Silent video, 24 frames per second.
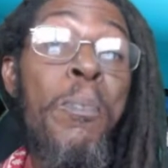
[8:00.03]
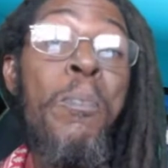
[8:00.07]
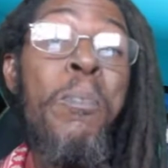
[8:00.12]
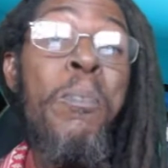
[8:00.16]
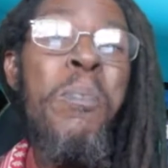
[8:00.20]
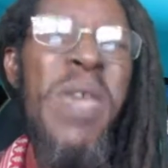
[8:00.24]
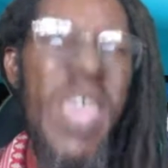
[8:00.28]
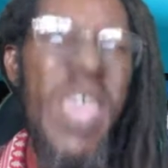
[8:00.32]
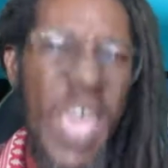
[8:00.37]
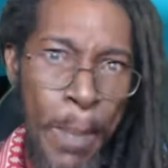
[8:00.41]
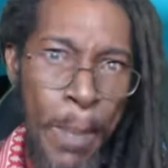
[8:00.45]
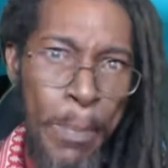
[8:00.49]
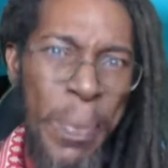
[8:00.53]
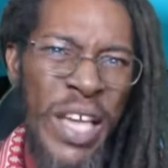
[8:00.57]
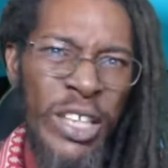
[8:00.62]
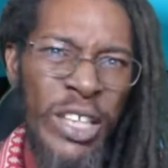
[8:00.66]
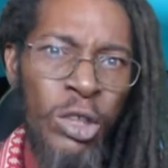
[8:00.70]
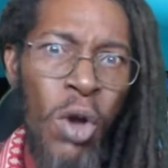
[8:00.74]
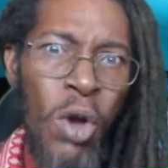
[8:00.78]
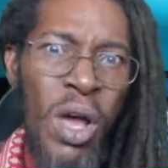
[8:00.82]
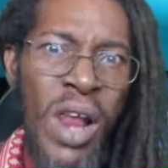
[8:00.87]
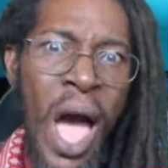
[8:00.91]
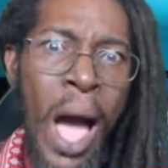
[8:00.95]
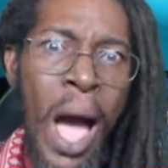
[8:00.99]
pay
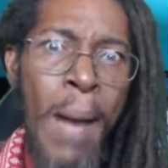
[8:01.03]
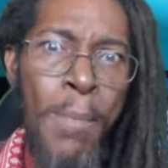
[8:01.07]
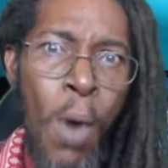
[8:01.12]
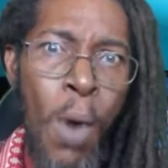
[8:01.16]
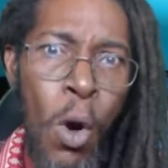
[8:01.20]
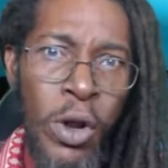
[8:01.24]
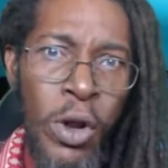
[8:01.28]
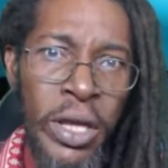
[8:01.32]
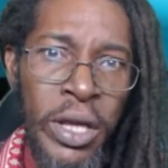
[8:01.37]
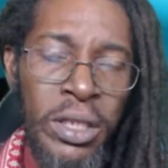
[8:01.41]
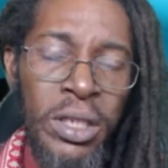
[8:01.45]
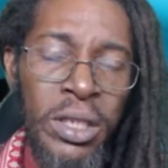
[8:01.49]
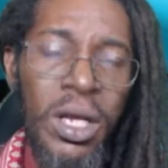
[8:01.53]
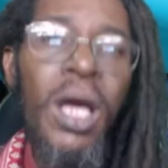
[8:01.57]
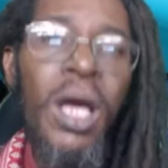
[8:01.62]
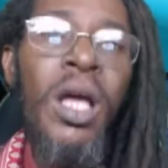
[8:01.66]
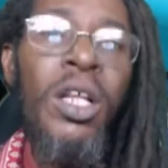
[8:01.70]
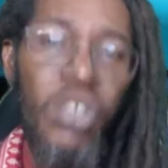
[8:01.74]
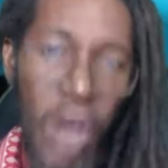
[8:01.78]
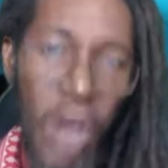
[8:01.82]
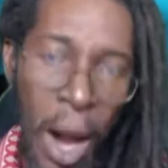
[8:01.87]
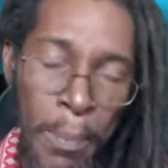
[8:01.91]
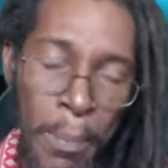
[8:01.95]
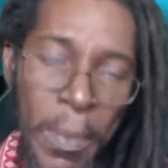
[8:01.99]
petrol and bullet,
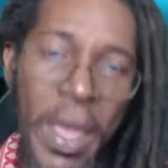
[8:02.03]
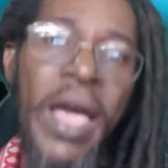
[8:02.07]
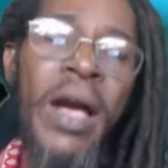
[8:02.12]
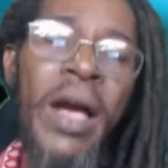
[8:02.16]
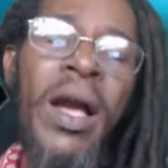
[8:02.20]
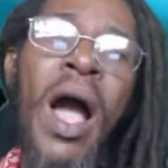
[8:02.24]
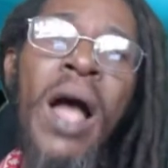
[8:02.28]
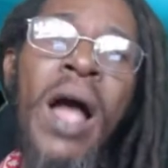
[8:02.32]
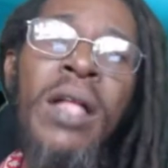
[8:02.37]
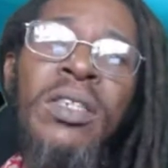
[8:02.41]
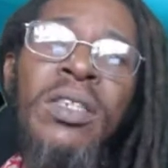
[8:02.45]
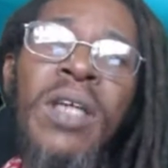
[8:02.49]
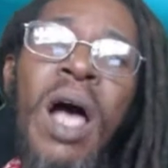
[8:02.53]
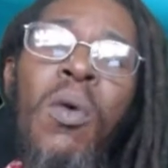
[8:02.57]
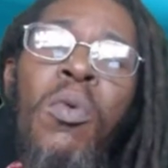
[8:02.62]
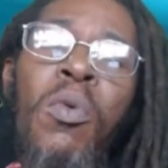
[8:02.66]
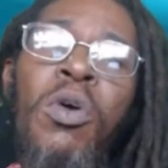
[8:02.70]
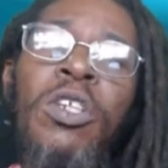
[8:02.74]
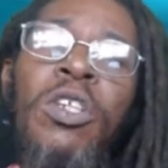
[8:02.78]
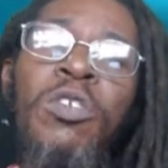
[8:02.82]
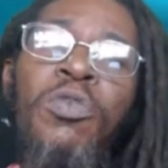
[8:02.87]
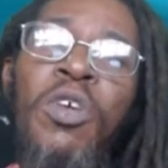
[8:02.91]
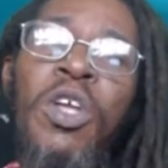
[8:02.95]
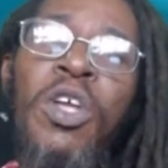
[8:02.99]
Jamaicans, I
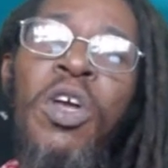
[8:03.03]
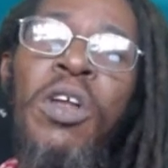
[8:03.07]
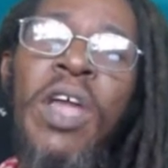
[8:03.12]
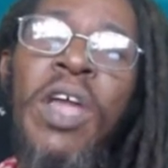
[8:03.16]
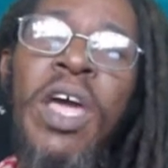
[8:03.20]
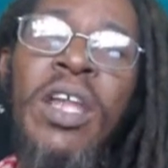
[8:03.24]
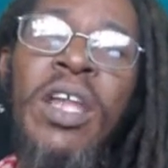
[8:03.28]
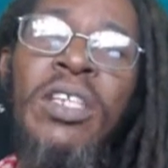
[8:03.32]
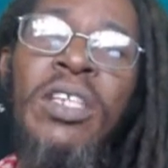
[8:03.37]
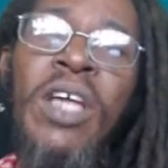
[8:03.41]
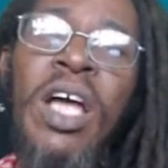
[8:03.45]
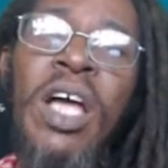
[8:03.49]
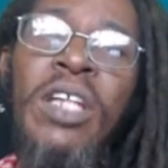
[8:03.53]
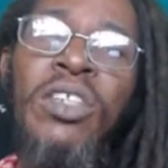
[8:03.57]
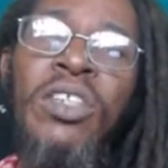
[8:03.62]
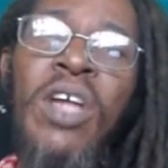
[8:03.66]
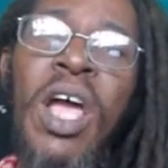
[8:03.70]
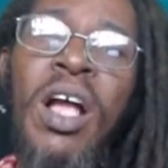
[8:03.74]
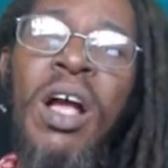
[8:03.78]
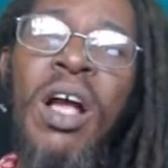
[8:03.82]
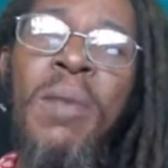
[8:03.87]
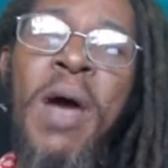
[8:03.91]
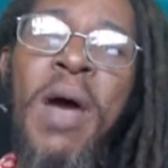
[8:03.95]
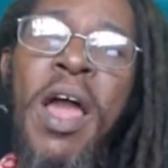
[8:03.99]
wish for you, ladies and
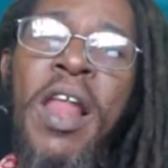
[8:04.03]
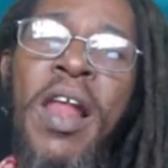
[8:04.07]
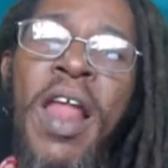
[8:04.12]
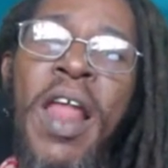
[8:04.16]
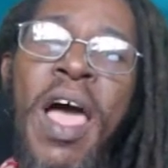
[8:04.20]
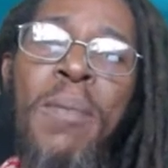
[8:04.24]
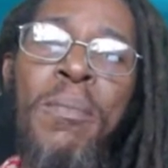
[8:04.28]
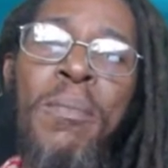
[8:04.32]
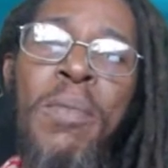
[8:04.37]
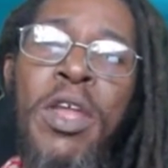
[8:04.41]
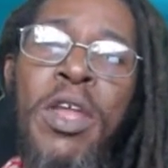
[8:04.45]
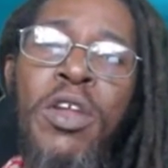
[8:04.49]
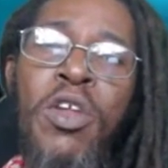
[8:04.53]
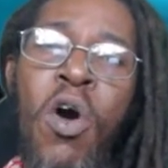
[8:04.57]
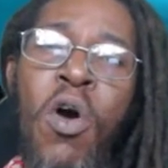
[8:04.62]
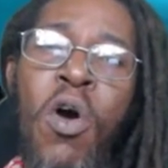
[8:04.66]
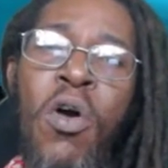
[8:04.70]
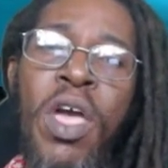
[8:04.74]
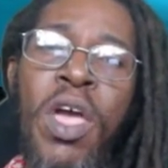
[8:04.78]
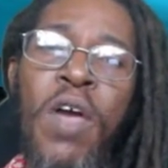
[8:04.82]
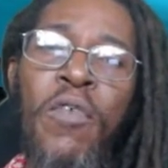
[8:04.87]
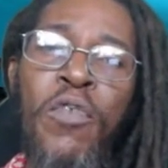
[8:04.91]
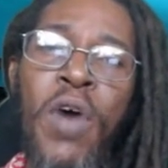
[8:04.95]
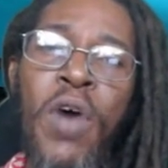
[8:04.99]
gentlemen, let me know
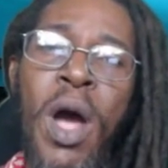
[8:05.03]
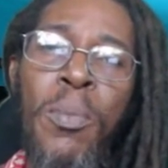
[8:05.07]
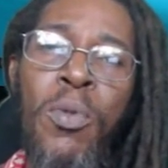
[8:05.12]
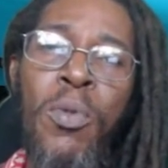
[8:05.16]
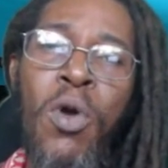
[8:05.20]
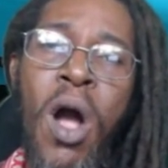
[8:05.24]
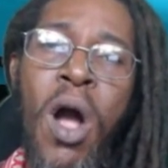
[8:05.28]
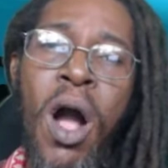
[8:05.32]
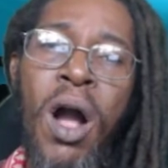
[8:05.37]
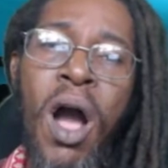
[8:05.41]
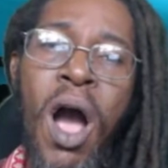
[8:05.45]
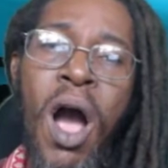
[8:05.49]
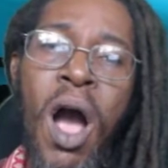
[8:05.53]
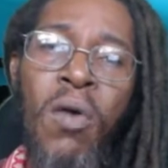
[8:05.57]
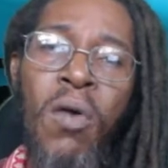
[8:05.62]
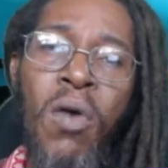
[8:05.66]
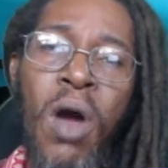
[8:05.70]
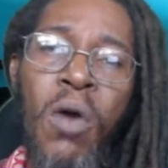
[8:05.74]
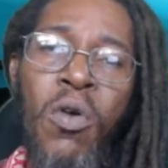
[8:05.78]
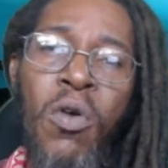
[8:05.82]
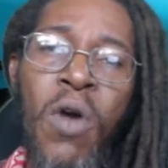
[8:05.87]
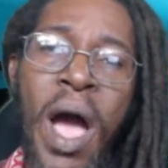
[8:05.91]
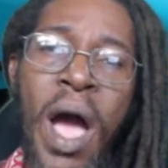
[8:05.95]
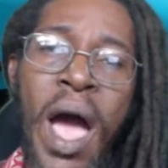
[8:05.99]
if I'm wrong
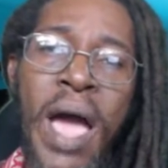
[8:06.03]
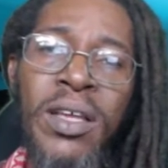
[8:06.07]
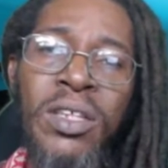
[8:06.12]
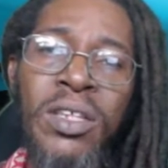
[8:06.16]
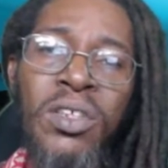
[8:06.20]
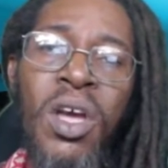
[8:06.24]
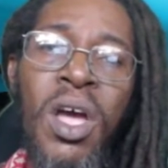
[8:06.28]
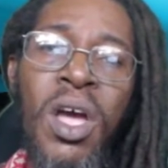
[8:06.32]
or right.